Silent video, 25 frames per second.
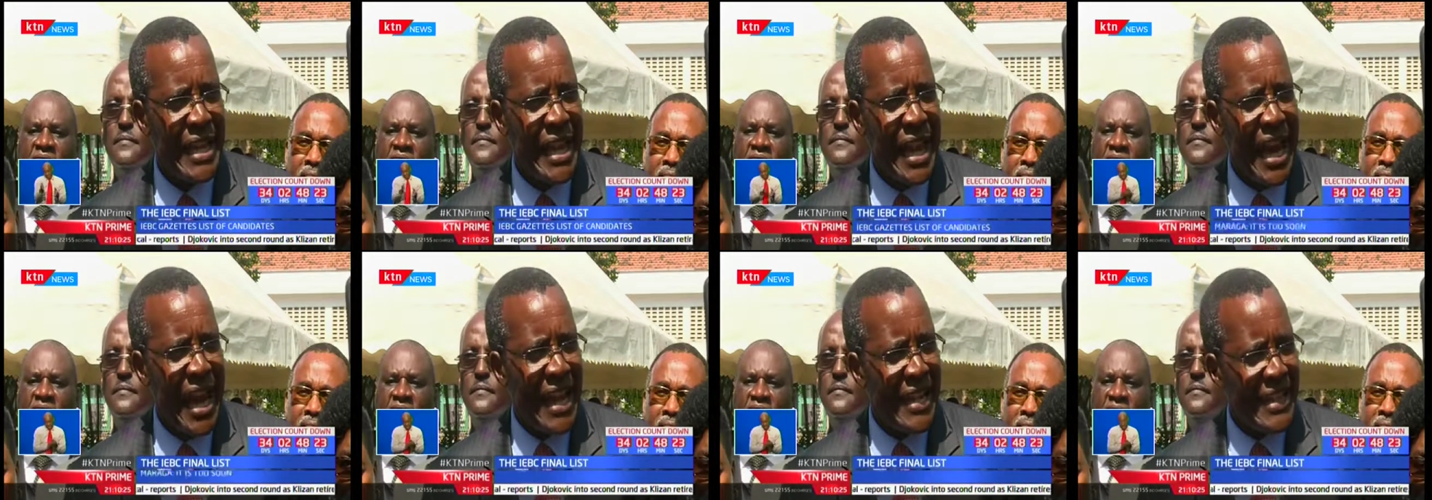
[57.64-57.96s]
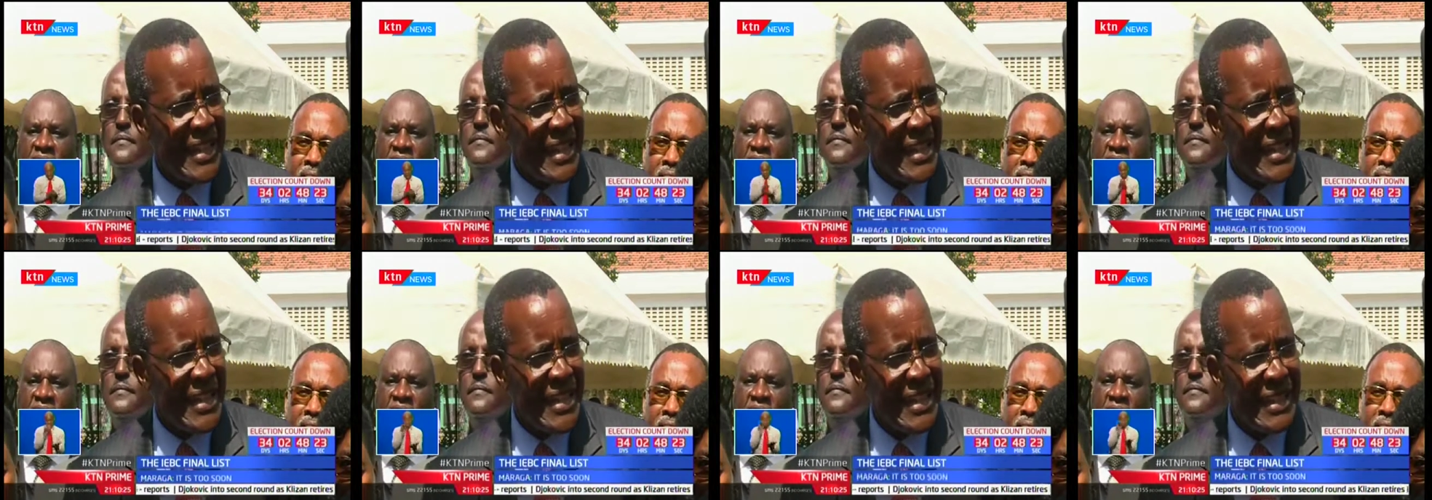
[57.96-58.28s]
Speaker 1: and
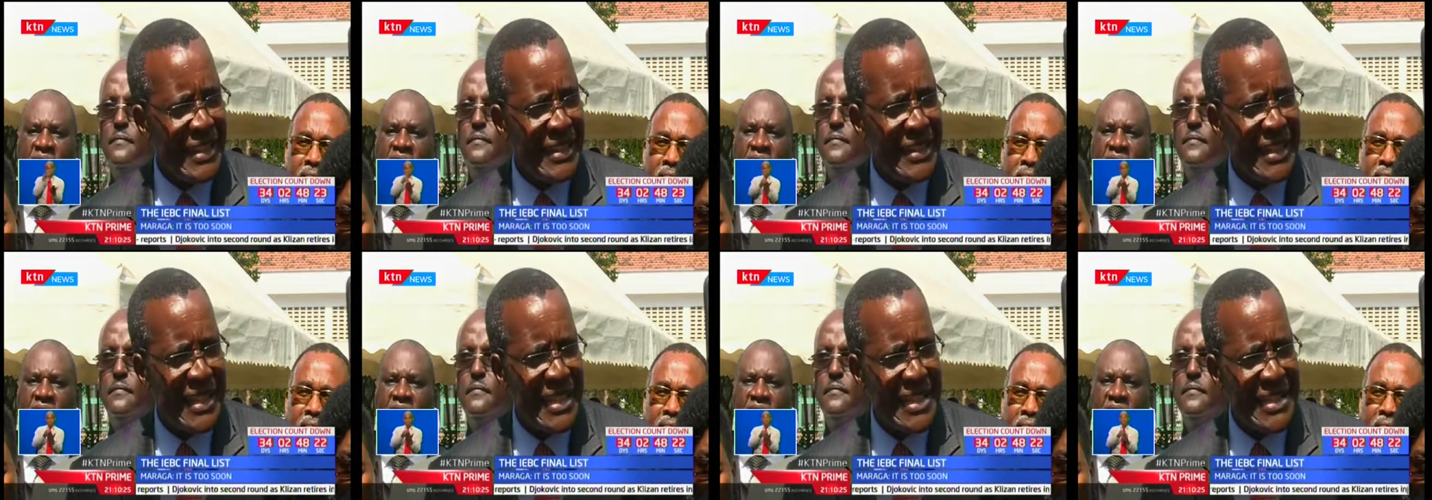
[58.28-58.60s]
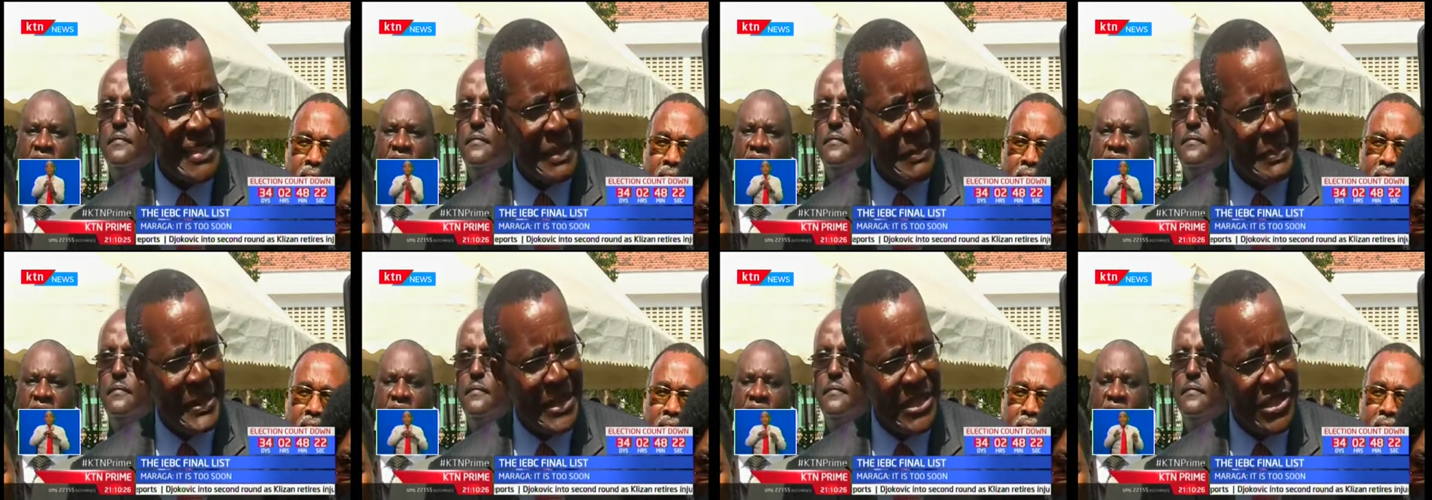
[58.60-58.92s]
then there is a
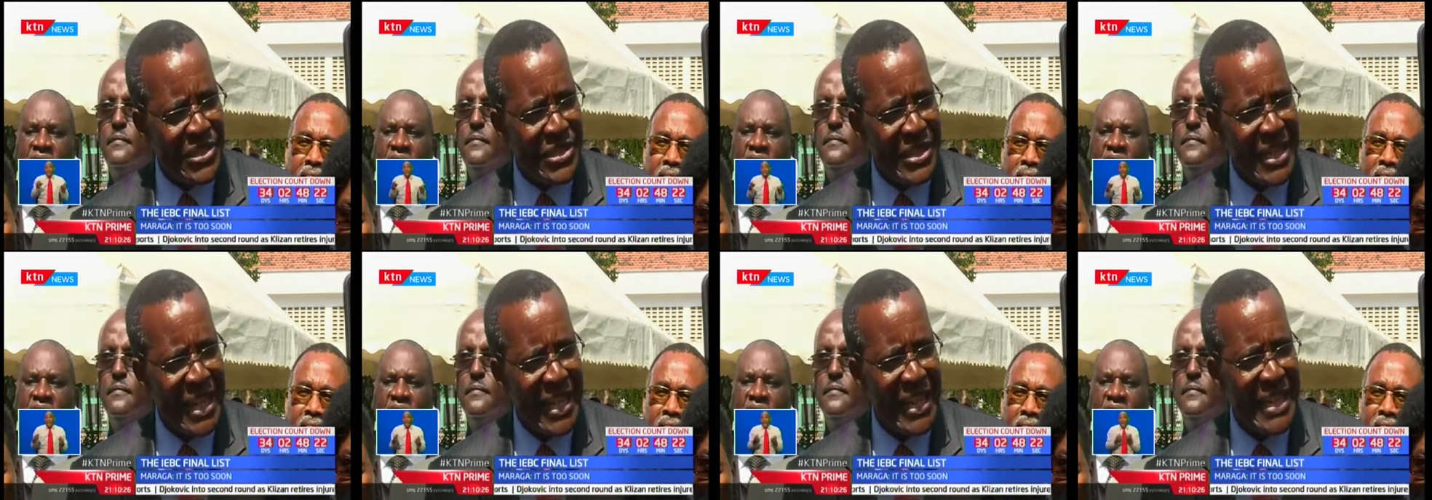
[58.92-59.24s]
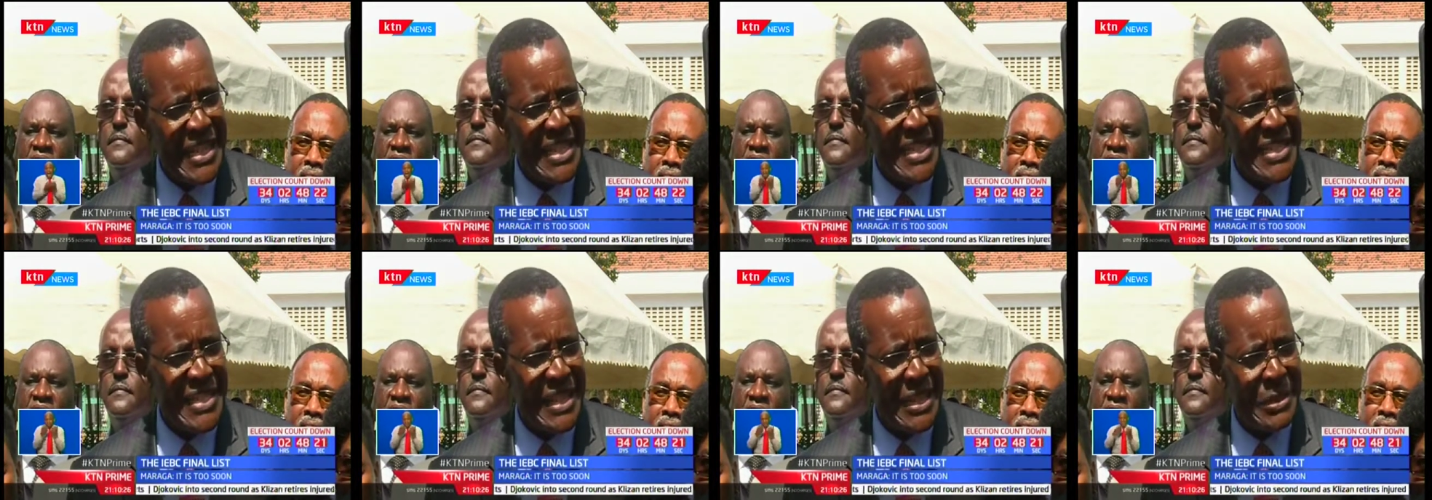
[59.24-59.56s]
petition
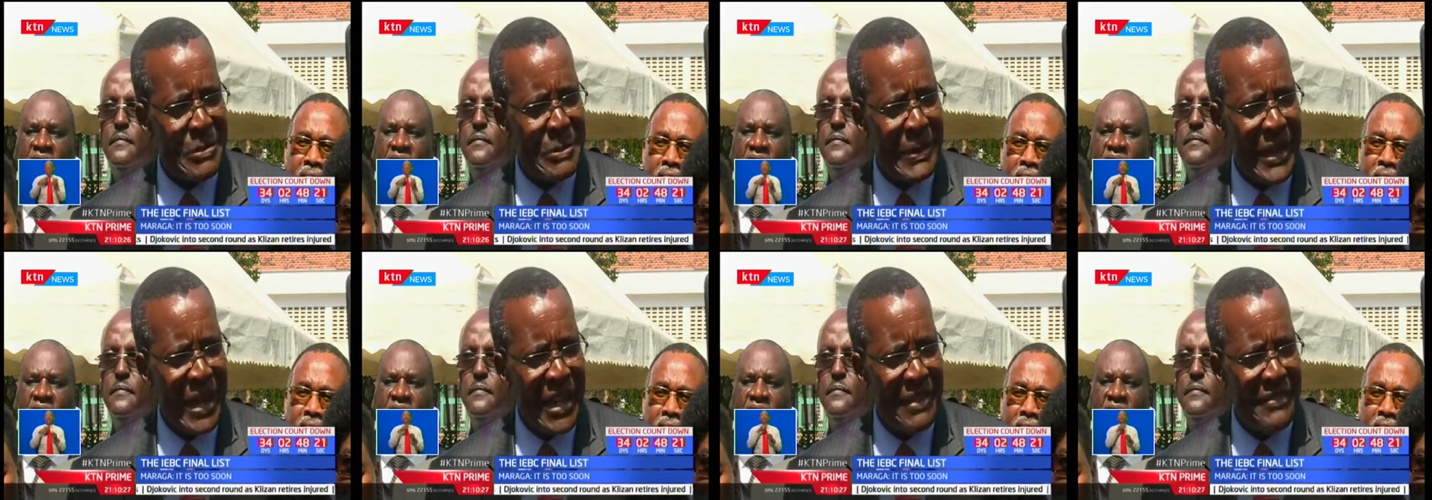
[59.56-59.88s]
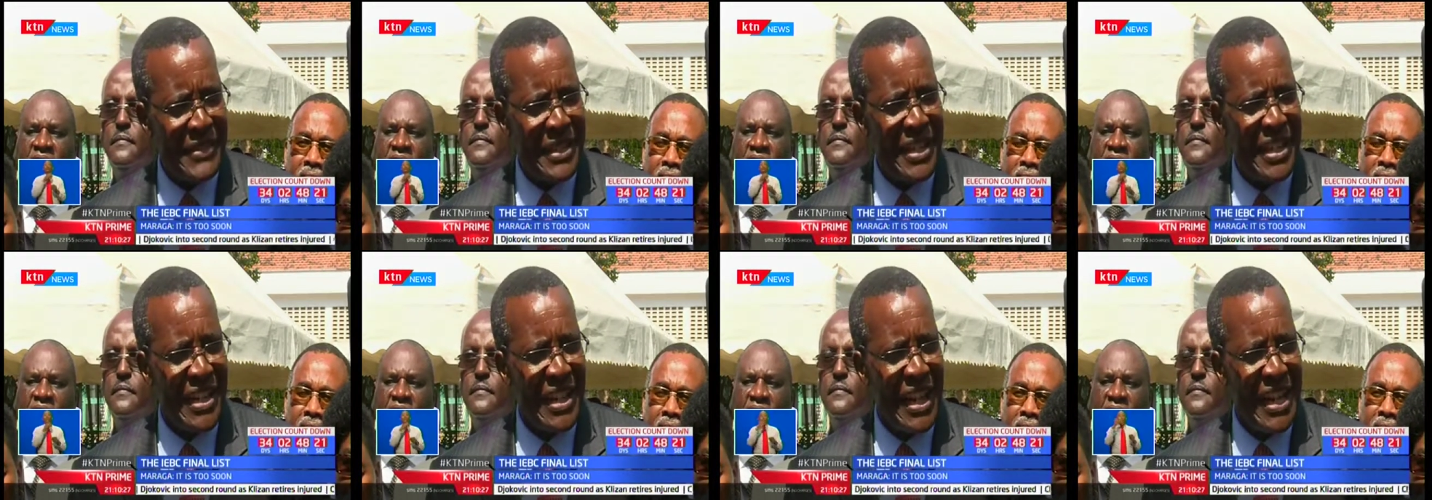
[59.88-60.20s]
against that
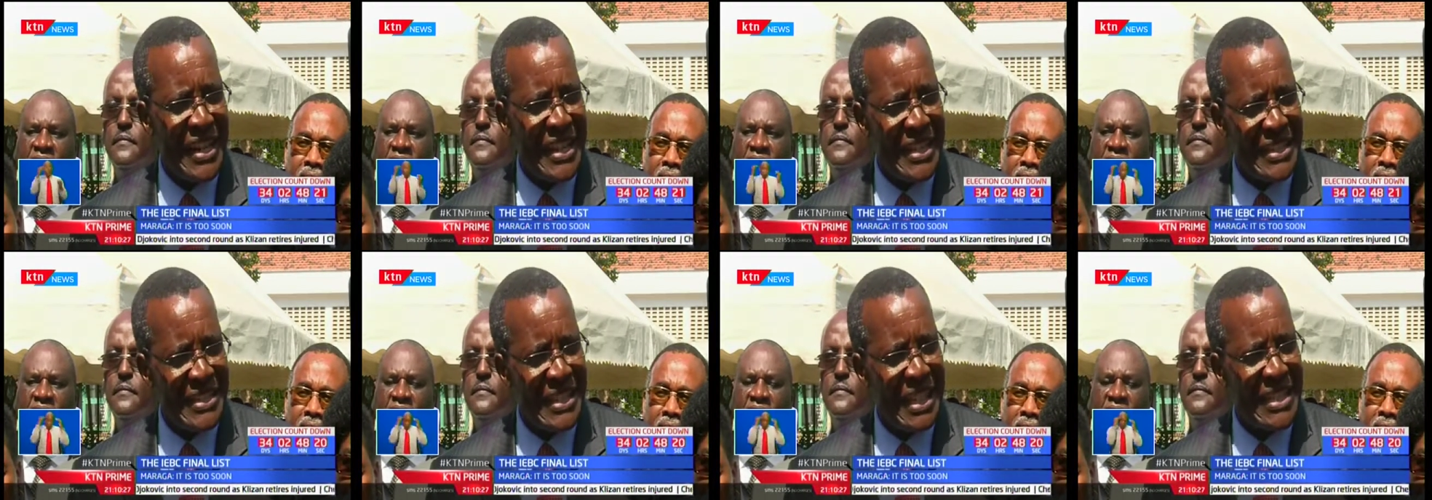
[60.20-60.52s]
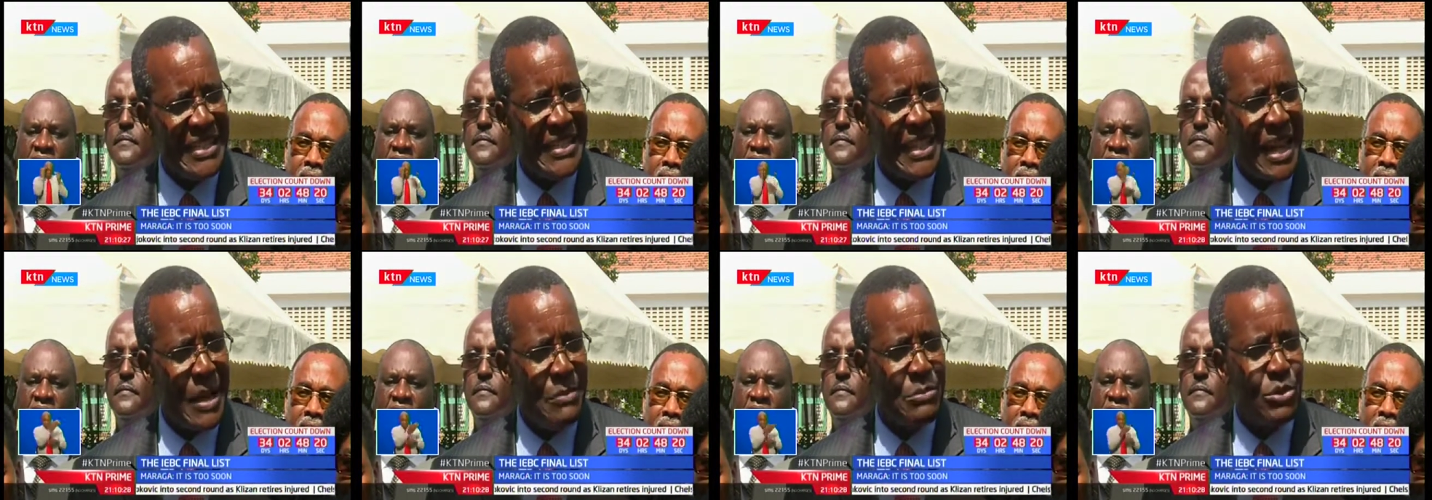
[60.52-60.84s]
governor, and it has
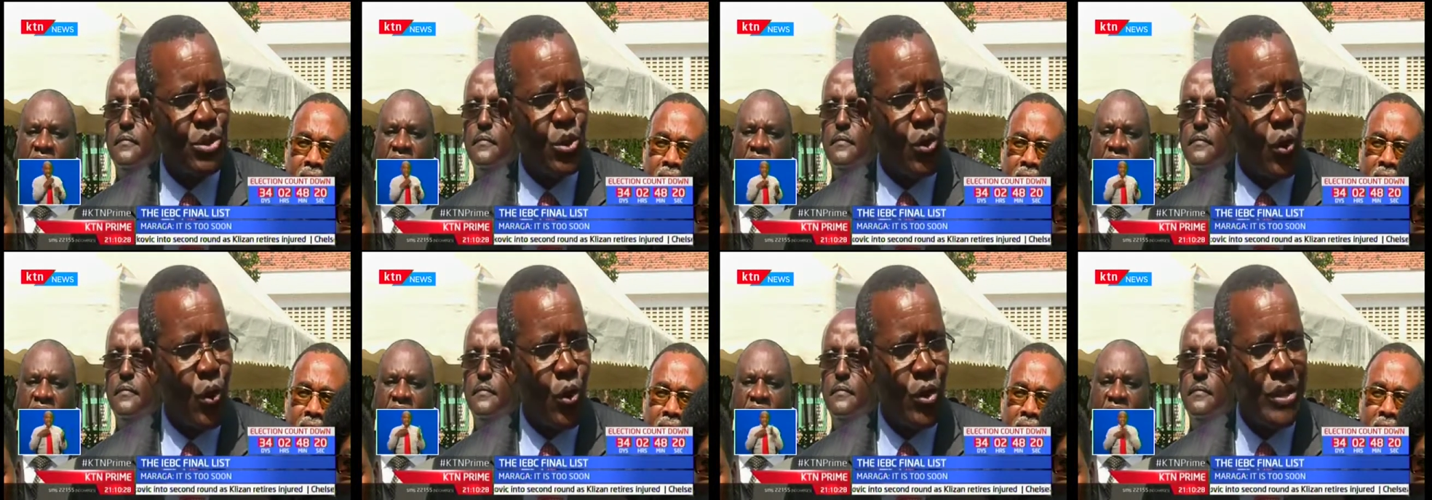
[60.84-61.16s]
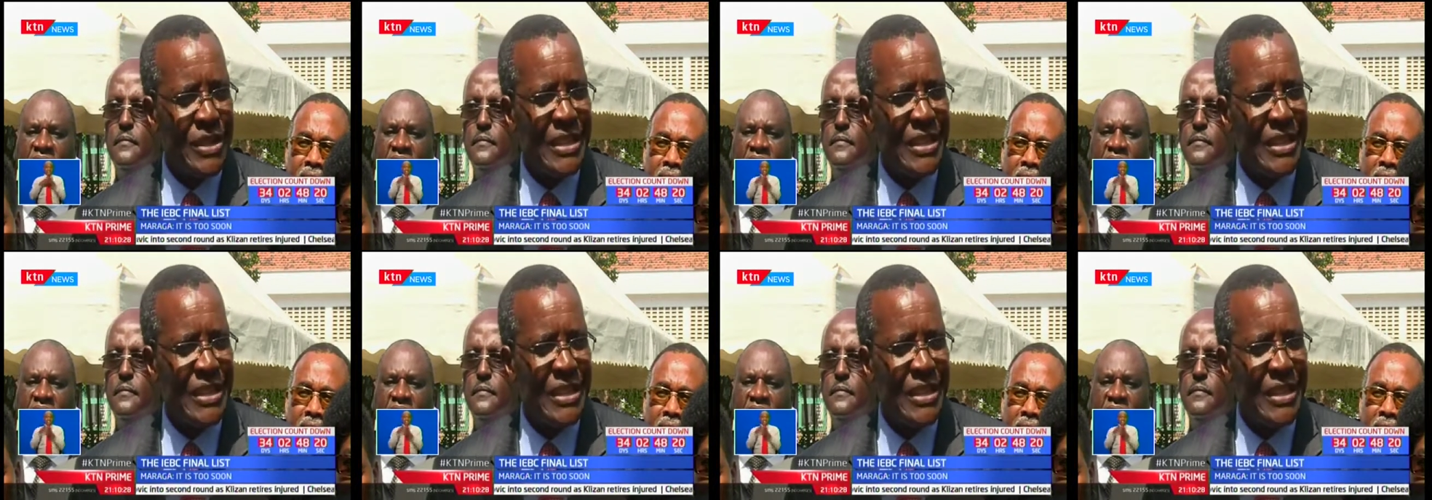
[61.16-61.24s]
come to court.